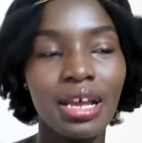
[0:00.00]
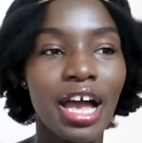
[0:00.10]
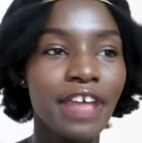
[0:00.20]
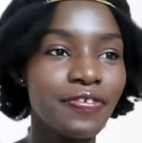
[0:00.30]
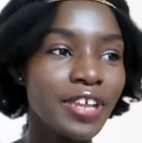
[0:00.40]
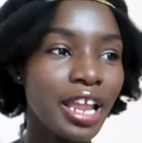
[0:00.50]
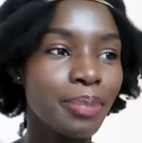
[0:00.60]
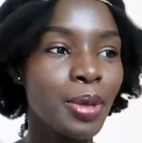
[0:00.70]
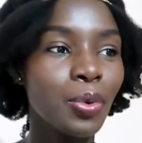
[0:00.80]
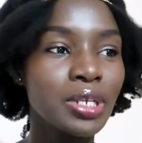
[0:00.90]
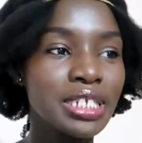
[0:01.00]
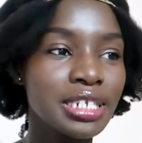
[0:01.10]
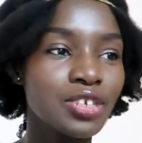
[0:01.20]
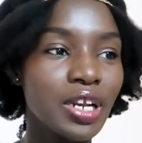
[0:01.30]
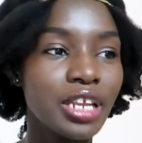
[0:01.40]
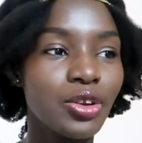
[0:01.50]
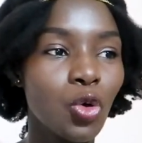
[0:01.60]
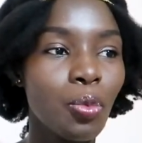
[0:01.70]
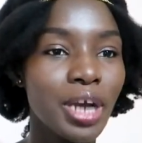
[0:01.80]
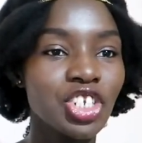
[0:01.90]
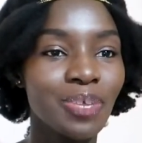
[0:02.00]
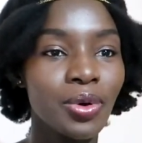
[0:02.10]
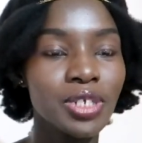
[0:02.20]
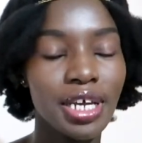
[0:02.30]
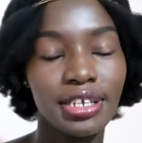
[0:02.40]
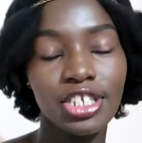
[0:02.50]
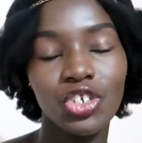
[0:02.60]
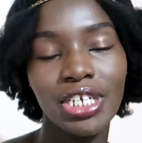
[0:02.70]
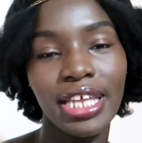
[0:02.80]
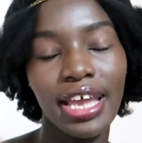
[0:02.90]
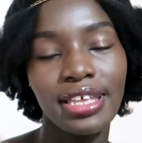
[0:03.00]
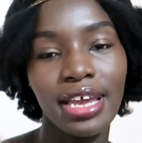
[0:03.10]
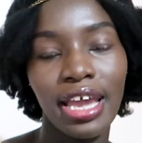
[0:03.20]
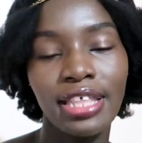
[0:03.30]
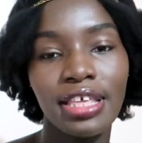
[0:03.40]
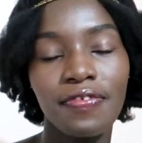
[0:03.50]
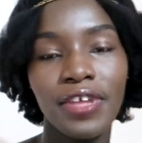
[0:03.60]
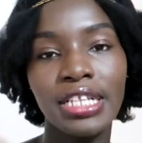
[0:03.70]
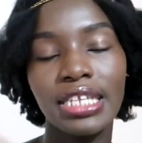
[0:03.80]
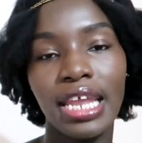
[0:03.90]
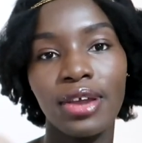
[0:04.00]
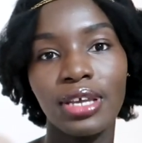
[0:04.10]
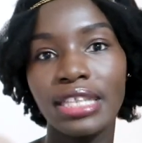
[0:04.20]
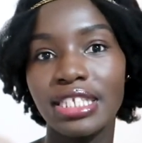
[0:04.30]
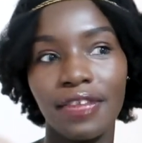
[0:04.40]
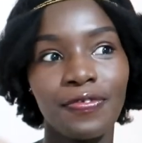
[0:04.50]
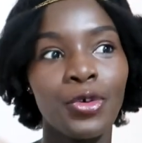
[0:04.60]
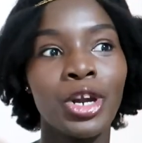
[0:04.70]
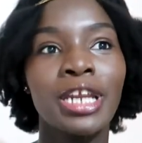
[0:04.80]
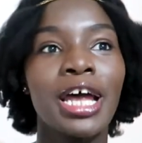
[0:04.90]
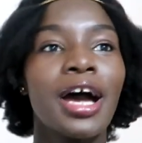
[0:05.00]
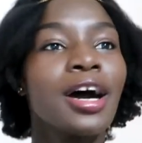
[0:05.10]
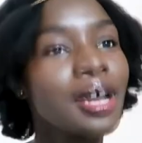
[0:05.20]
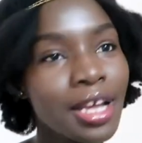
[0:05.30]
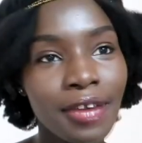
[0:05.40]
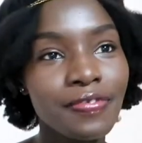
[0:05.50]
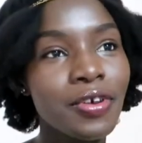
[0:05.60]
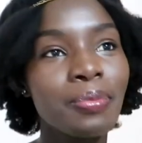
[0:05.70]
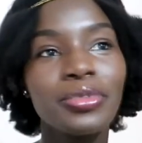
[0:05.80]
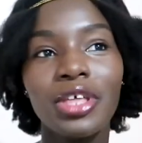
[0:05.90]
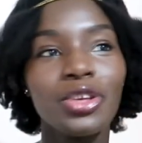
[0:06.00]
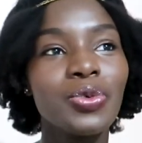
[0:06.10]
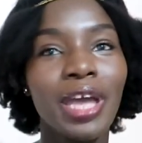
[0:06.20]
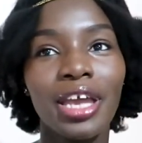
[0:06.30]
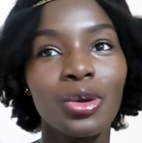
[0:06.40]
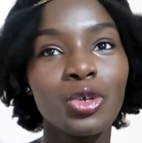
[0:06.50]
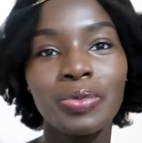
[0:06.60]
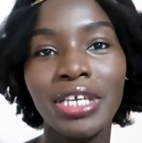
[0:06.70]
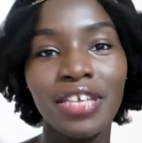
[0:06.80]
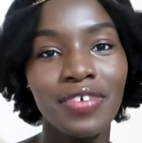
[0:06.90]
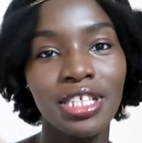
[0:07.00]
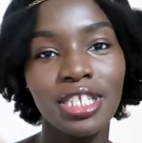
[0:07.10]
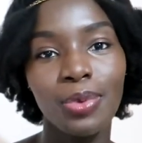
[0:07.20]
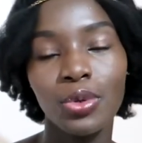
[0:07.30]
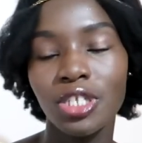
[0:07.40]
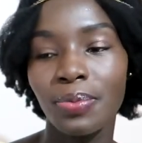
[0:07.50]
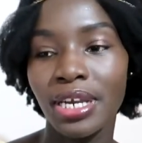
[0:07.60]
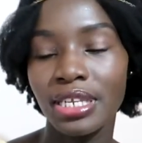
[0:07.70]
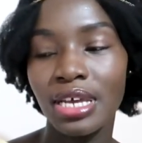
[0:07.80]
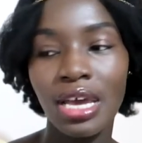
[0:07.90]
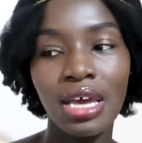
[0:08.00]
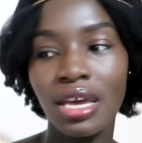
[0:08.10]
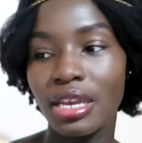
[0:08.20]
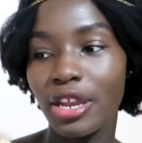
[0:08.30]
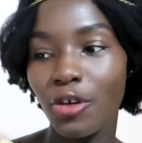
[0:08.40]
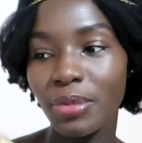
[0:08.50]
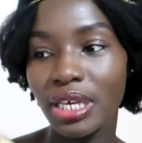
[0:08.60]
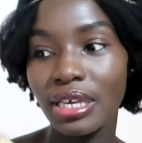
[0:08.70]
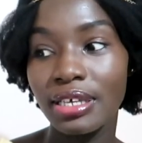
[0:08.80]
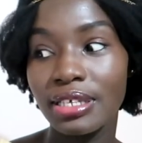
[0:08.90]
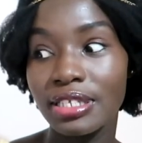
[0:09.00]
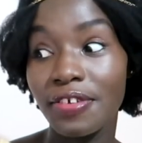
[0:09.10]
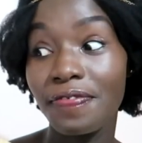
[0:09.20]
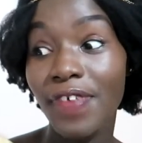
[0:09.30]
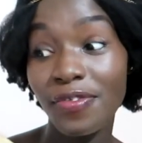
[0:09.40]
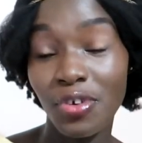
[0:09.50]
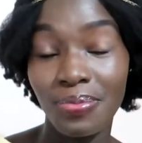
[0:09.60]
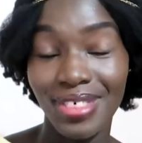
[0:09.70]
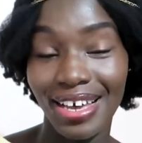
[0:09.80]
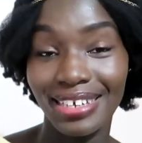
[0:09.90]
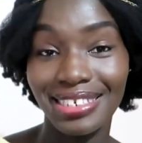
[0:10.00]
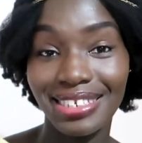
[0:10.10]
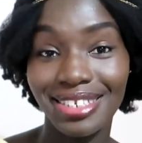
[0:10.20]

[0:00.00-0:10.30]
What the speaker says: I feel like people didn't really know much about her history in Kenya, and they felt like it's a foreigner from the UK who's been given this post. But Naomi is far from that,